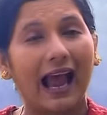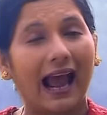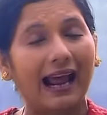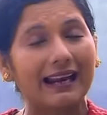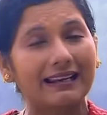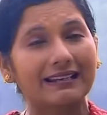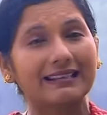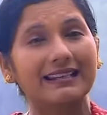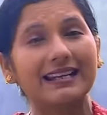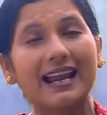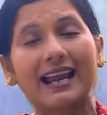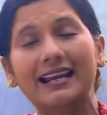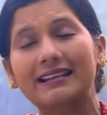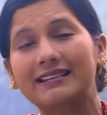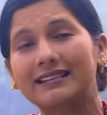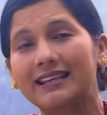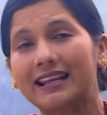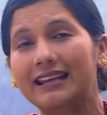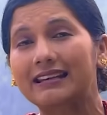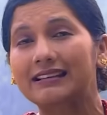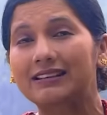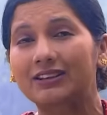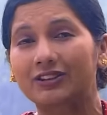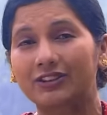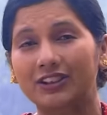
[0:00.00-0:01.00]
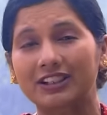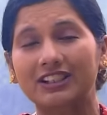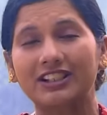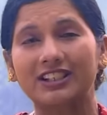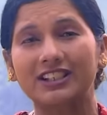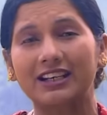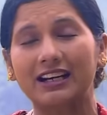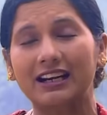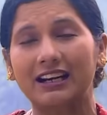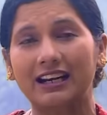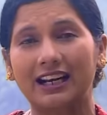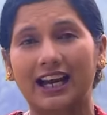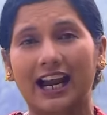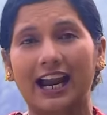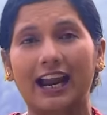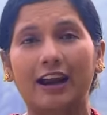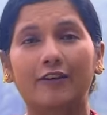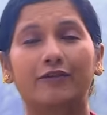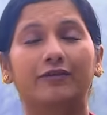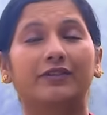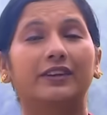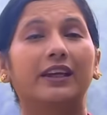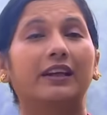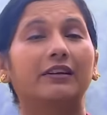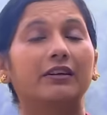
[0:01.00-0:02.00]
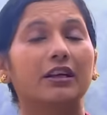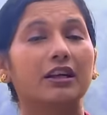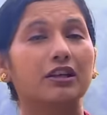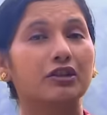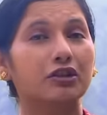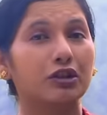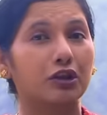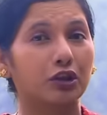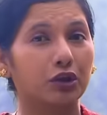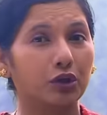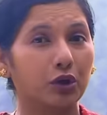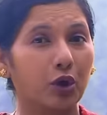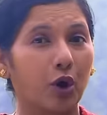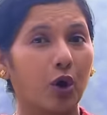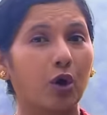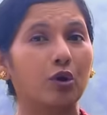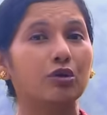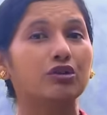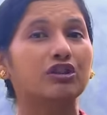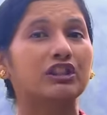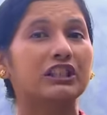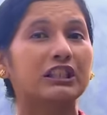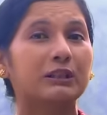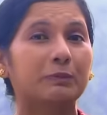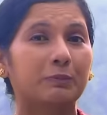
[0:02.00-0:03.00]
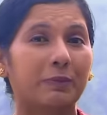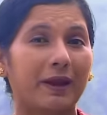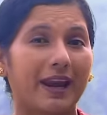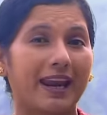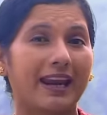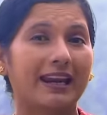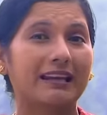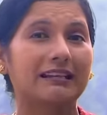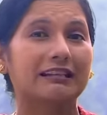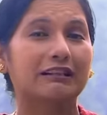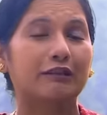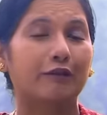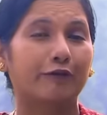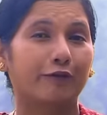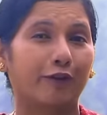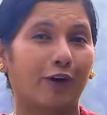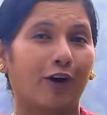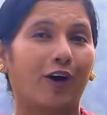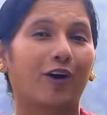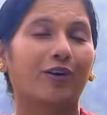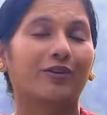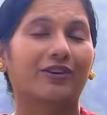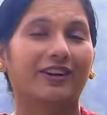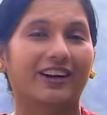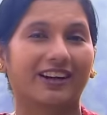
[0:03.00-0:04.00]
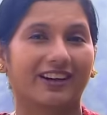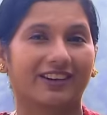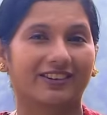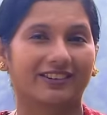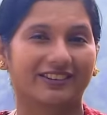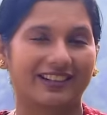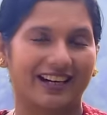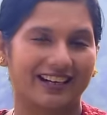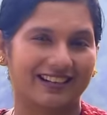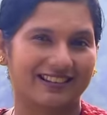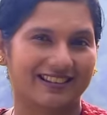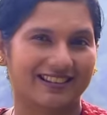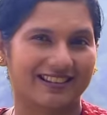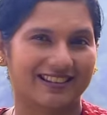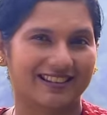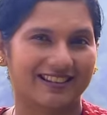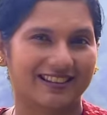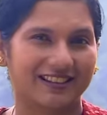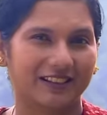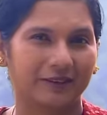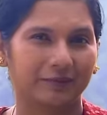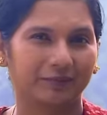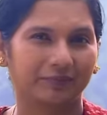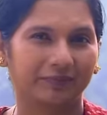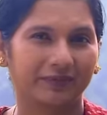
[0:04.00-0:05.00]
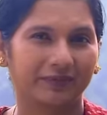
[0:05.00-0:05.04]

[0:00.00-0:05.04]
And yet, in Christian life, there is no space for regrets.